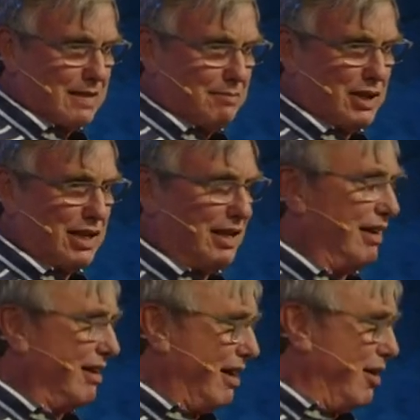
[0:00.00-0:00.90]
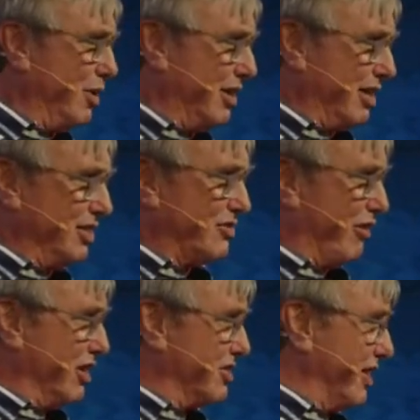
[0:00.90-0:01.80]
But I want these
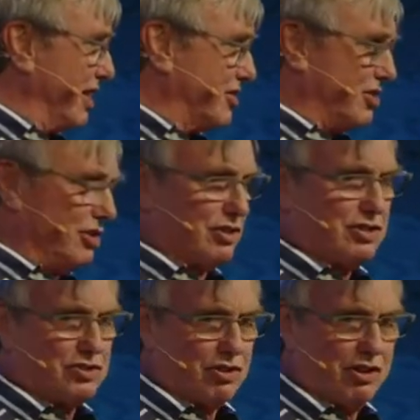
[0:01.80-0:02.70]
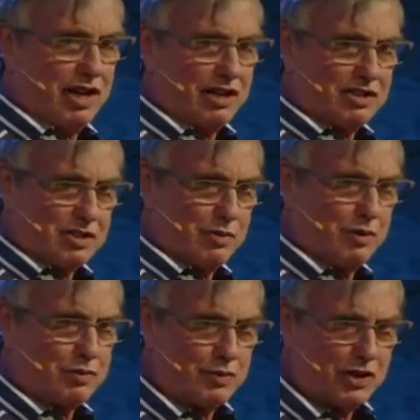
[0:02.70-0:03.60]
friends of ours to join in, because I want
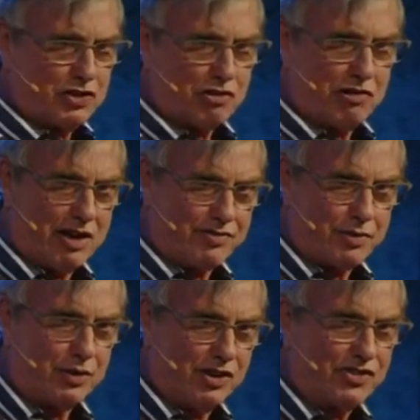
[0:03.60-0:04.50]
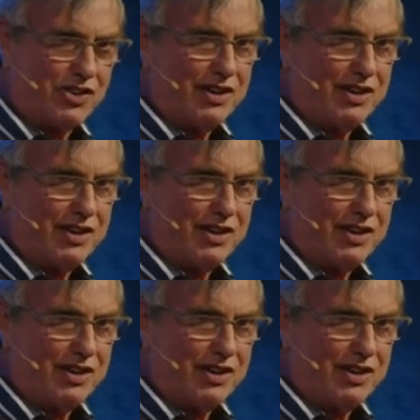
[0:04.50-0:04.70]
them to make sure afterwards